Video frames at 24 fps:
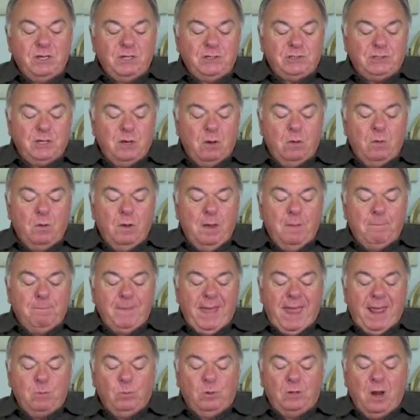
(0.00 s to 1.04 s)
So
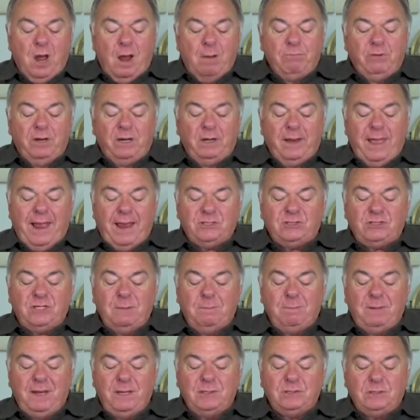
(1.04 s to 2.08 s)
man will not bring
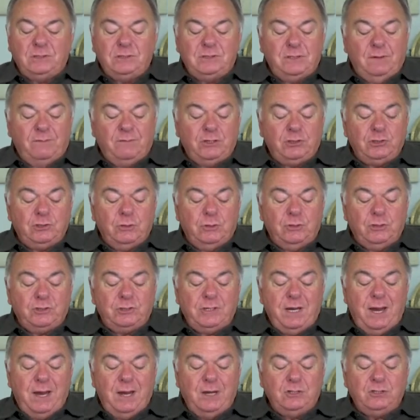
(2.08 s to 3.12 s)
lasting peace until the church
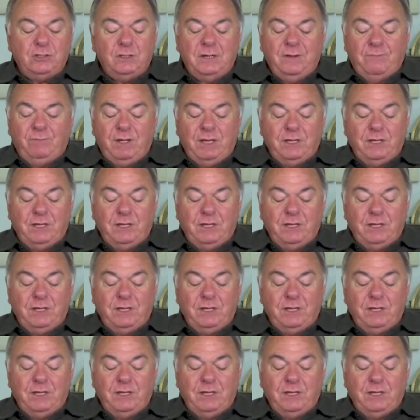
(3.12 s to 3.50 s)
age